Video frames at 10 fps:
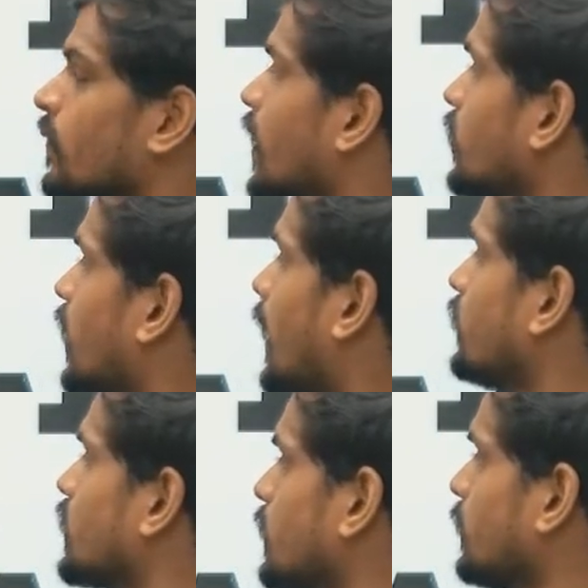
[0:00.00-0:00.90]
Then you
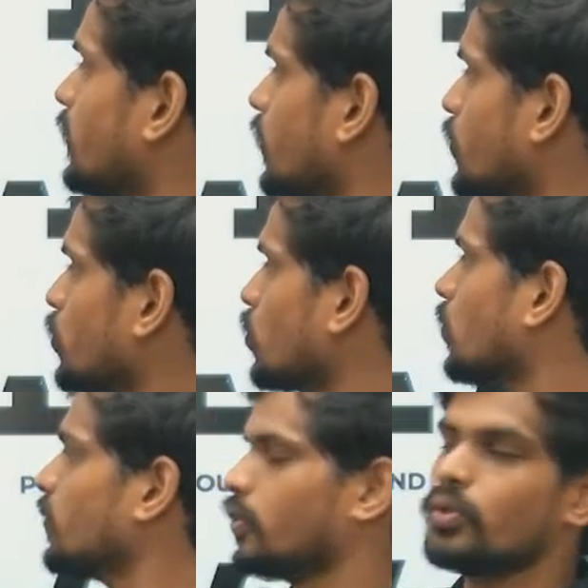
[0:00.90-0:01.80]
have the symbol for
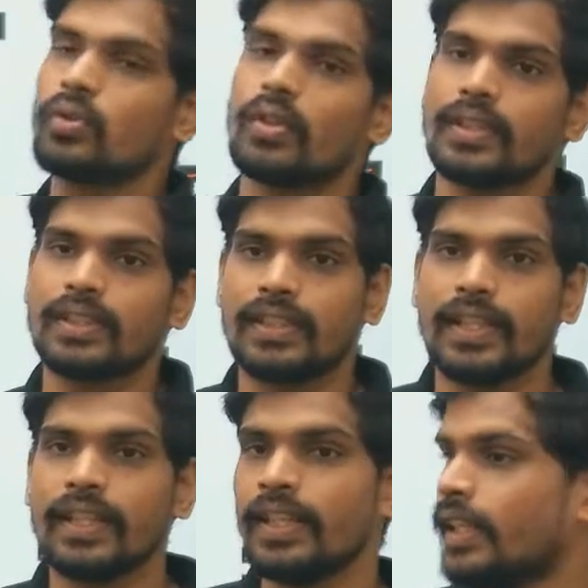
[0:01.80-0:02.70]
euro. Euro is
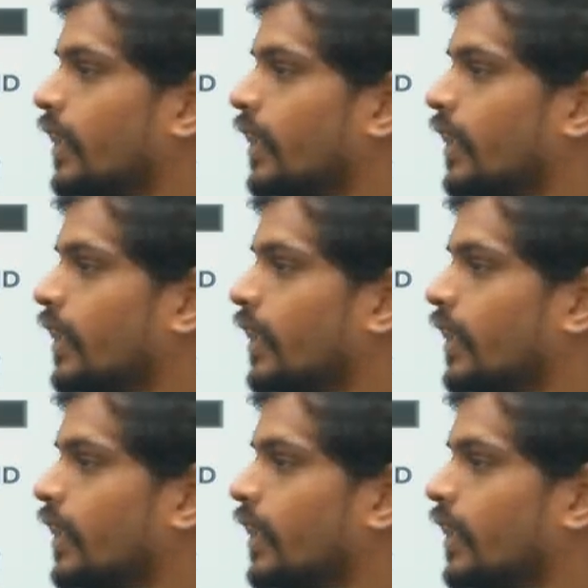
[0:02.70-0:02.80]
the